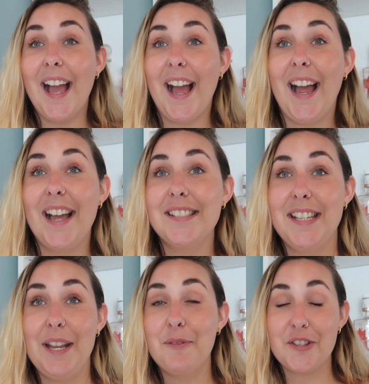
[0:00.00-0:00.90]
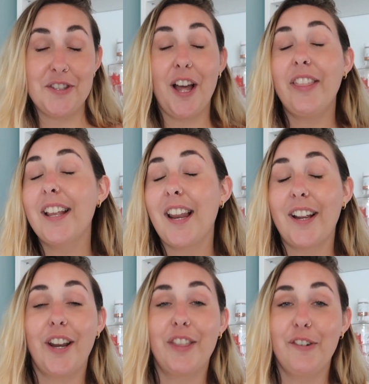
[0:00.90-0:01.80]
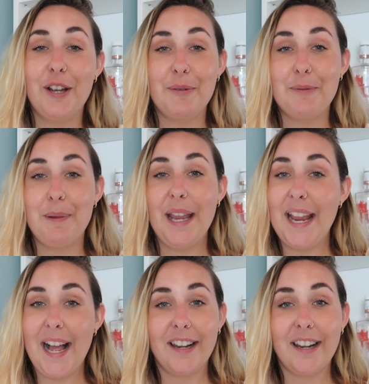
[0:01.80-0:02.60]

and it was nothing like I thought it would be.